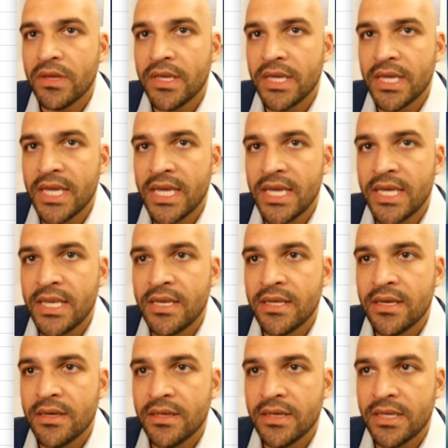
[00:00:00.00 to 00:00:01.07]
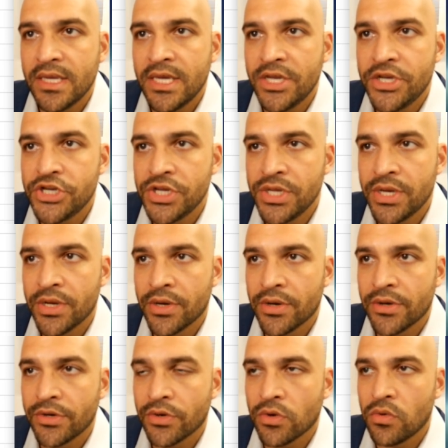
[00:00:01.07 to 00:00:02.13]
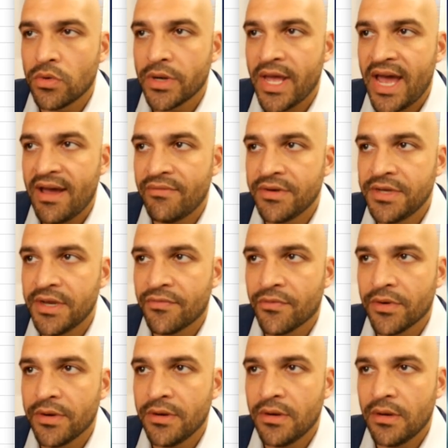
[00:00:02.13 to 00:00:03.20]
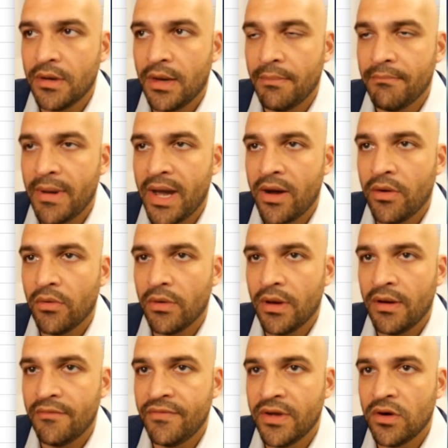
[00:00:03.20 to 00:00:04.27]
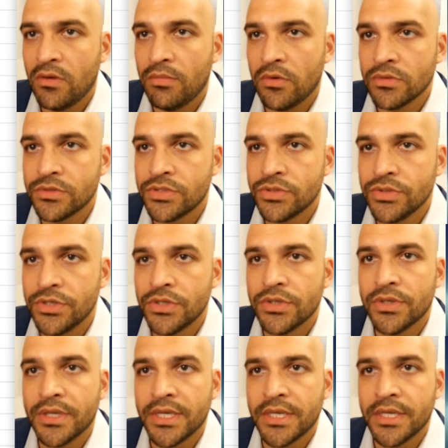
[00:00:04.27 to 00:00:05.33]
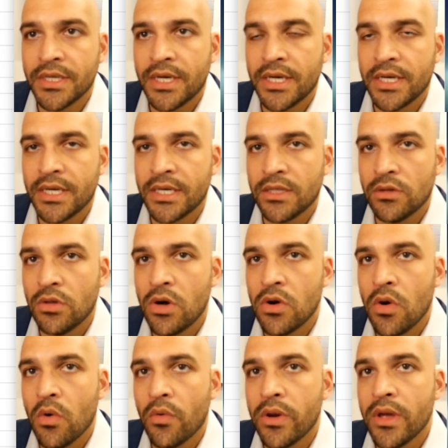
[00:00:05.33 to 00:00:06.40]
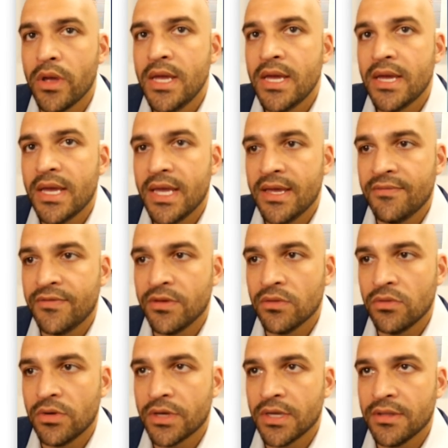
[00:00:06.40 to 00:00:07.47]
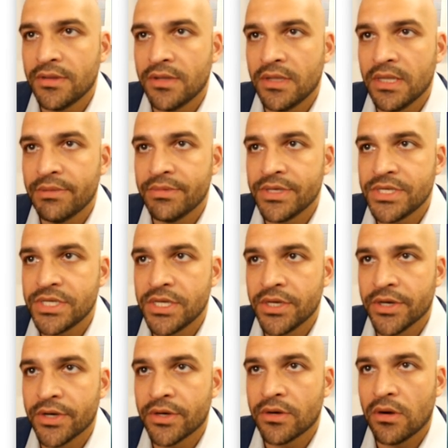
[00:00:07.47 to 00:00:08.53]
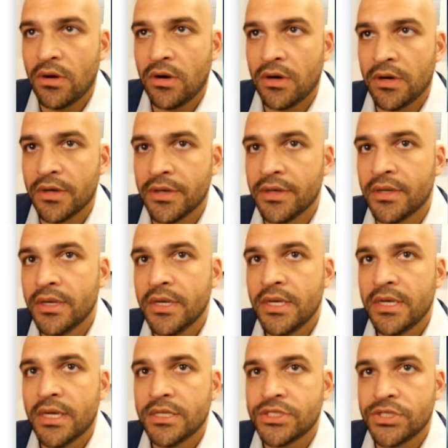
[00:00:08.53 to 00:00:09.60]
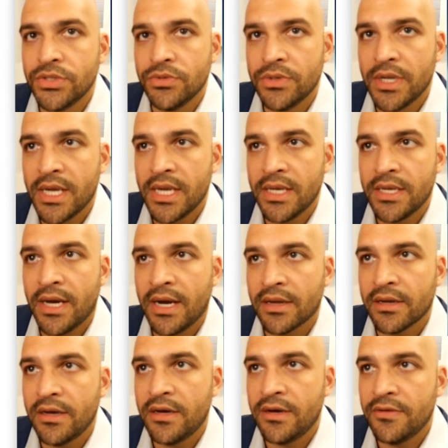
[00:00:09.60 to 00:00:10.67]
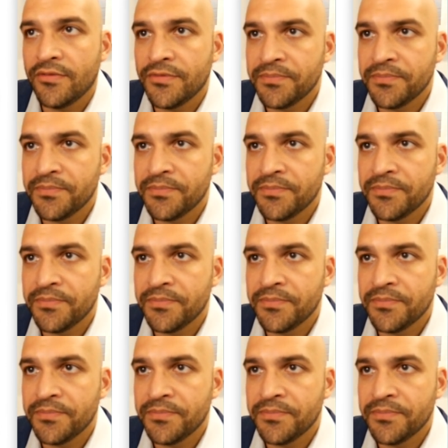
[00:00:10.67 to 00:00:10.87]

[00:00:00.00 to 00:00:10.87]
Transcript: in each year, you're going to have a different amount available to you in a loan. If you look at the limits here on StudentAid.gov,